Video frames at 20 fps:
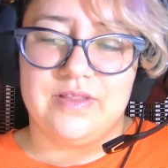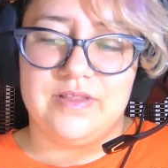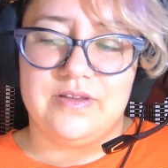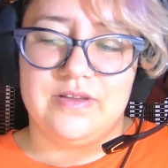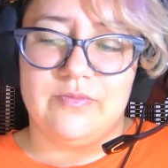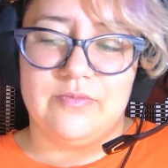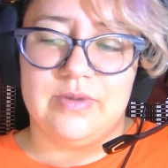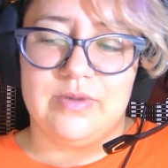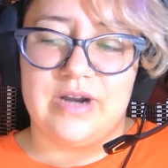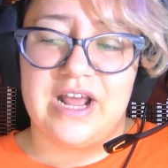
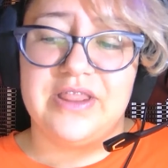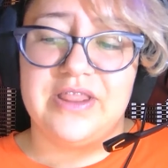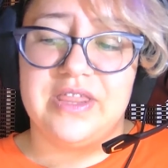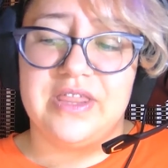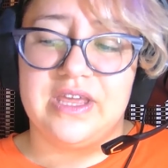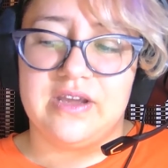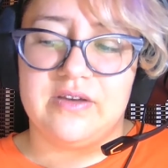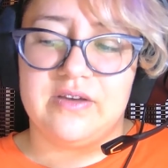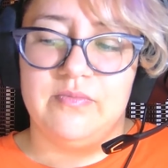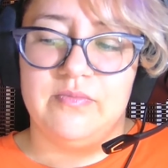but I
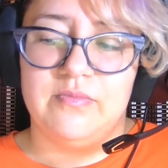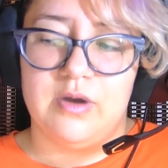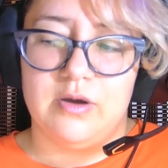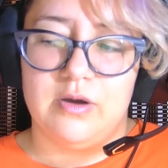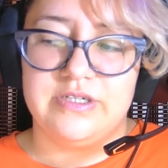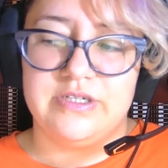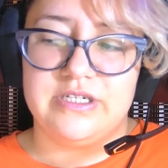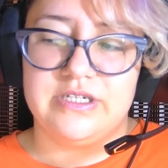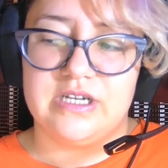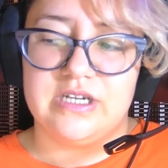think
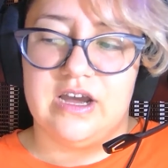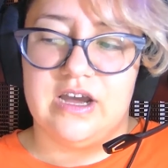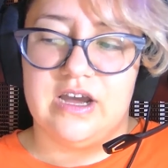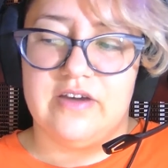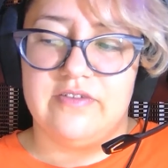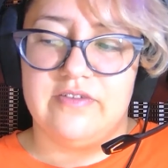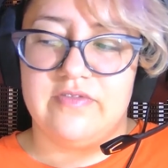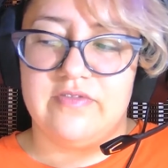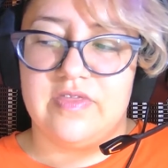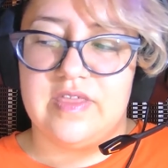most
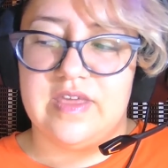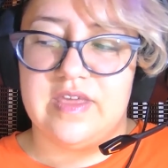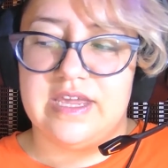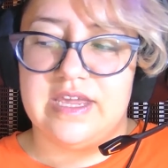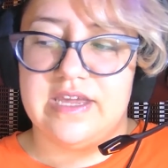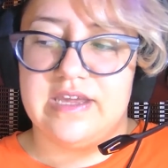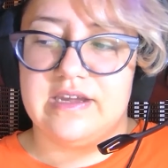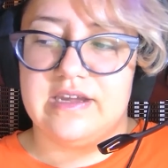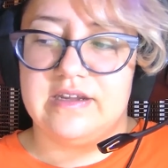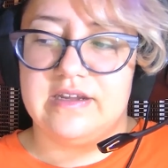of
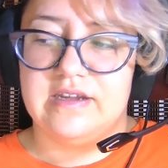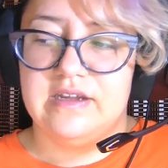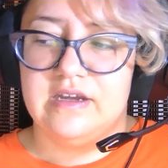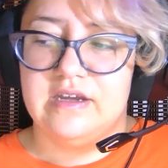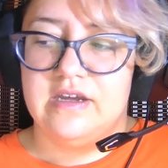the